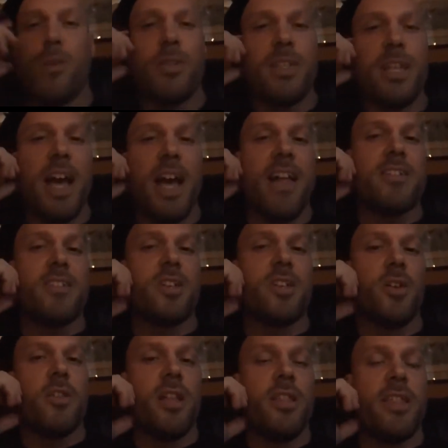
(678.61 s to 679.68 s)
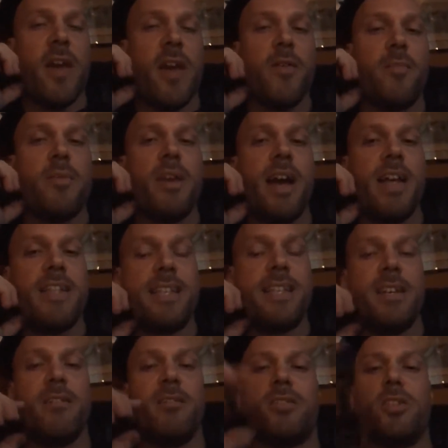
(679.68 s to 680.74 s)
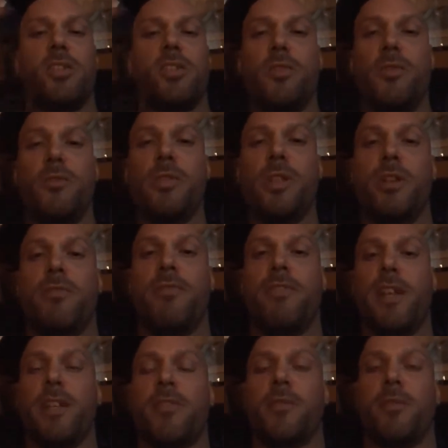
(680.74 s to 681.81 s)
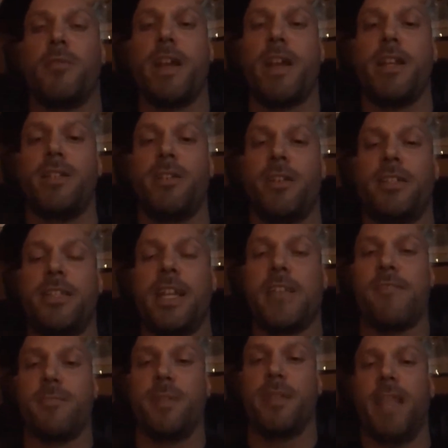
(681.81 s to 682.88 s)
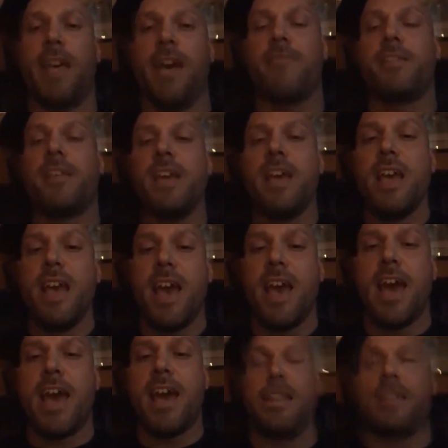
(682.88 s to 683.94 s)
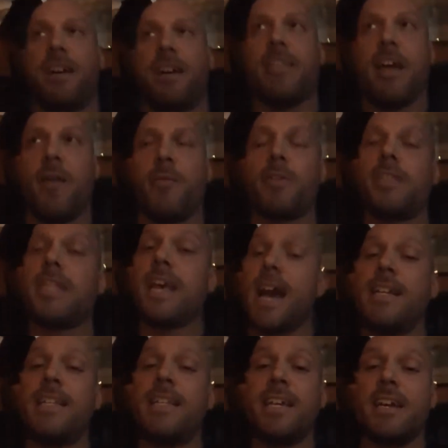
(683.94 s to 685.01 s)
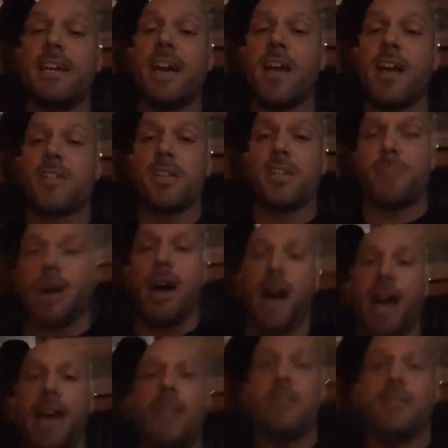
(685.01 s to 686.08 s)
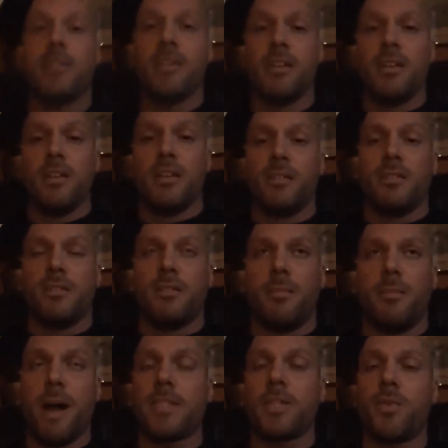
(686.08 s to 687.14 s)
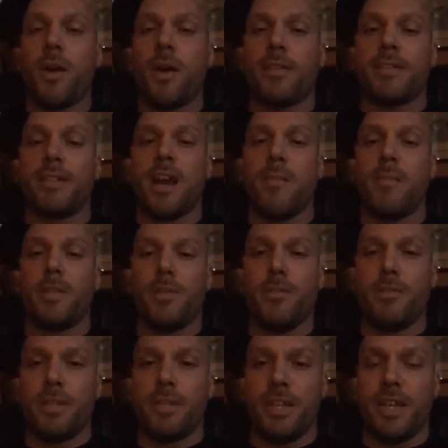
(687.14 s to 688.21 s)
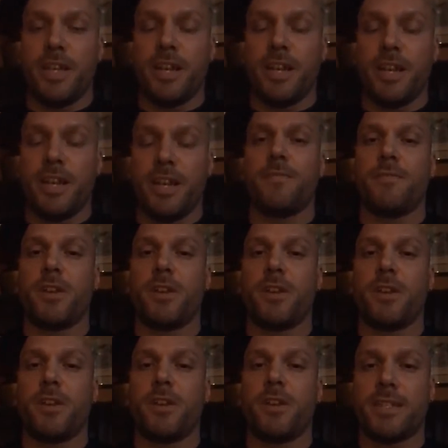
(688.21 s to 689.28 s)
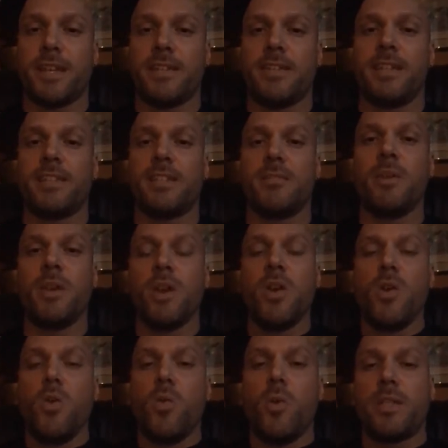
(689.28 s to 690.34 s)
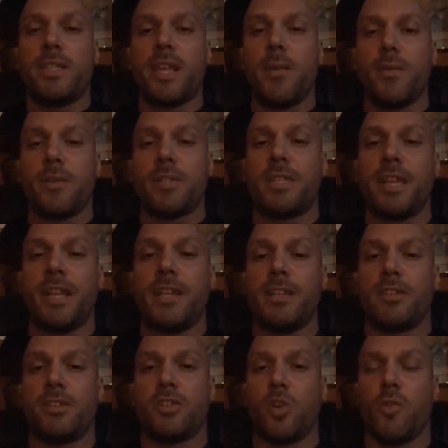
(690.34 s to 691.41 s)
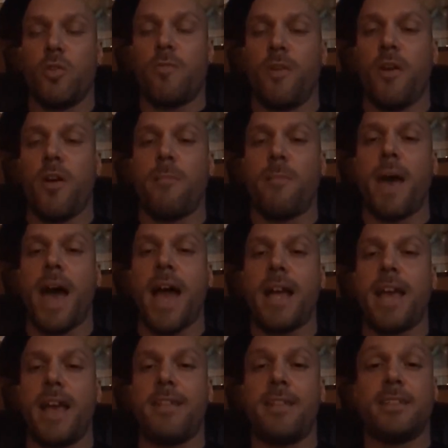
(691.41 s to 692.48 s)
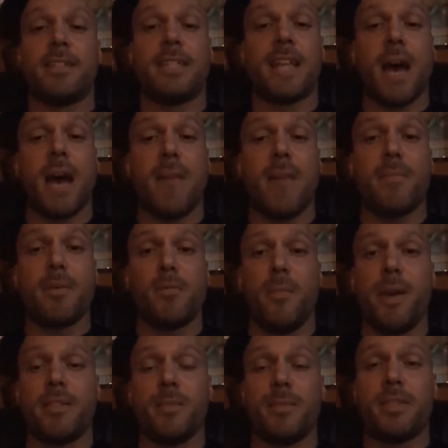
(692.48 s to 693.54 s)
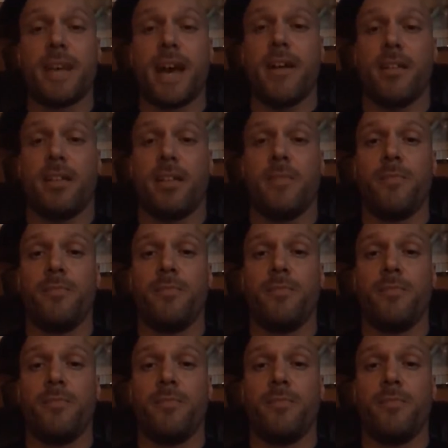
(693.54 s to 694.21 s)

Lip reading: sides, so that would be ideal to, you know, flex from the right as you're extending from the left. And was the idea actually behind the box squat that's commonly used in geared powerlifting or even the West Side system was they were sitting so far back and then stopping momentum entirely.